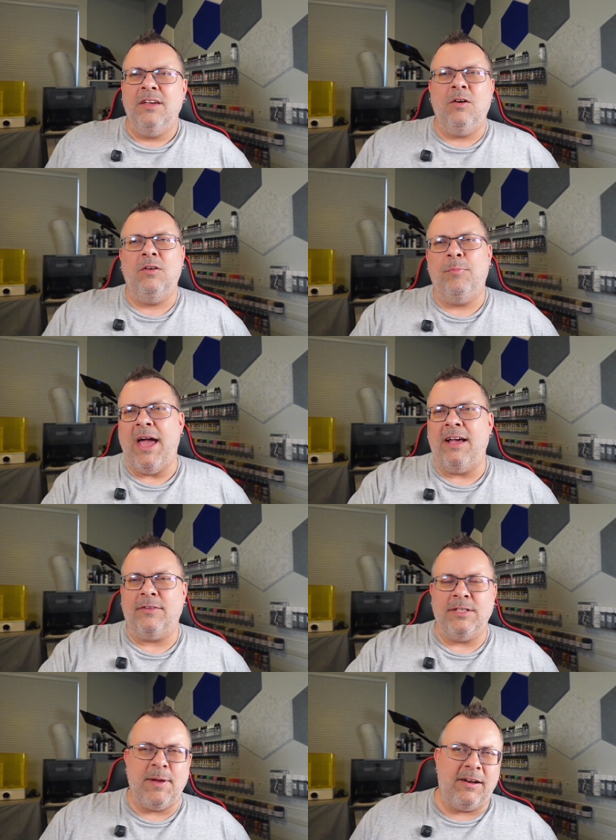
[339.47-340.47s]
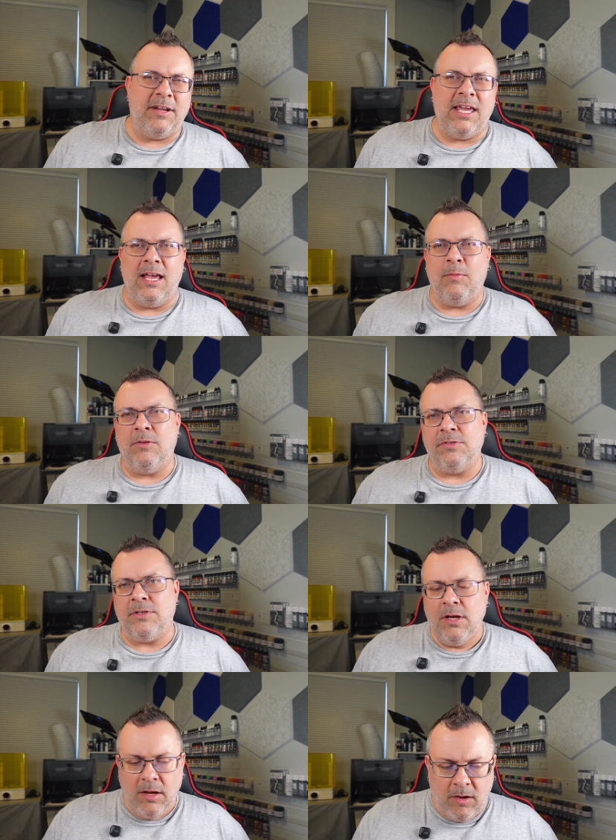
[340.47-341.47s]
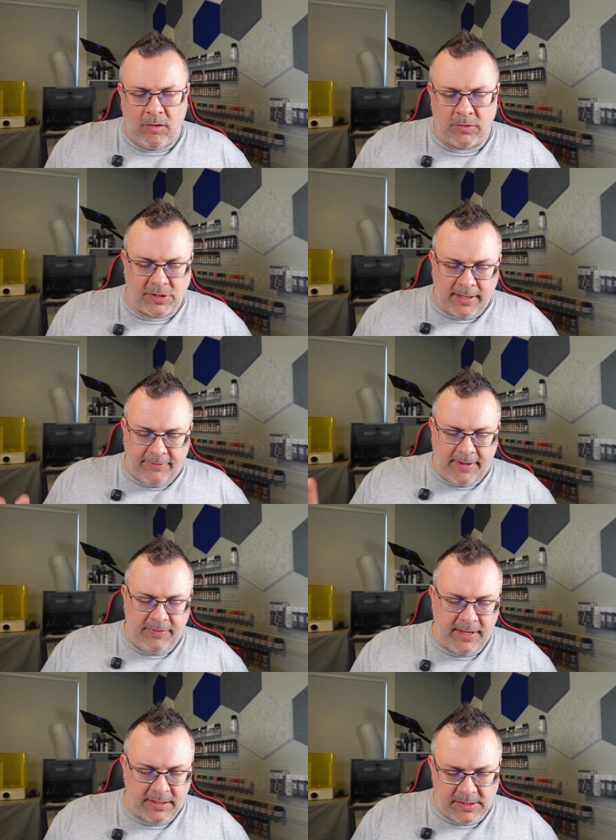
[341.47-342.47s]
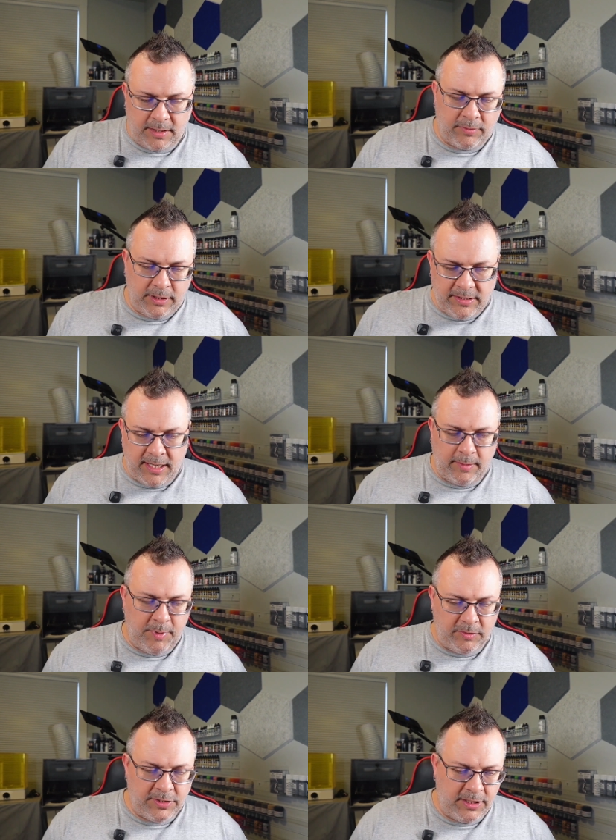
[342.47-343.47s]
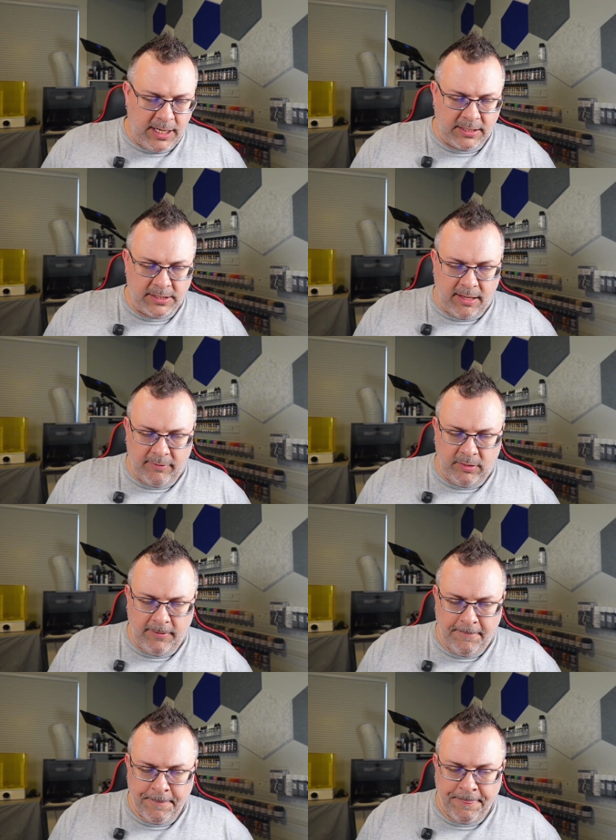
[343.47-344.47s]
batteries, battery cables, all those kind of fun things that really take a build to the next level,